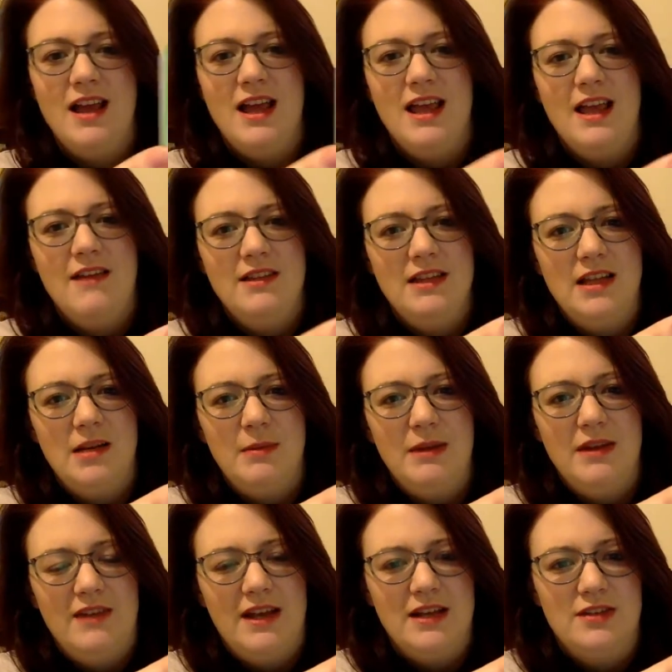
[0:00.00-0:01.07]
I have a little bit
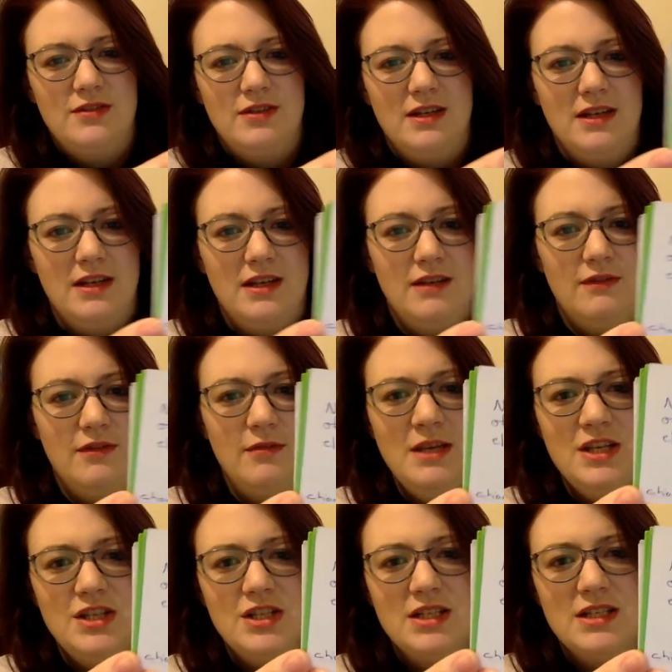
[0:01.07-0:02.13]
of extra
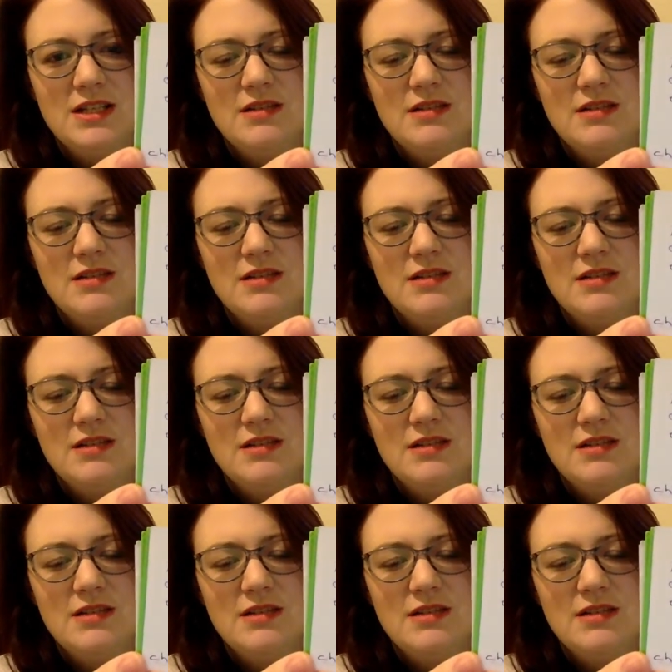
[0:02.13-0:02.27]
information.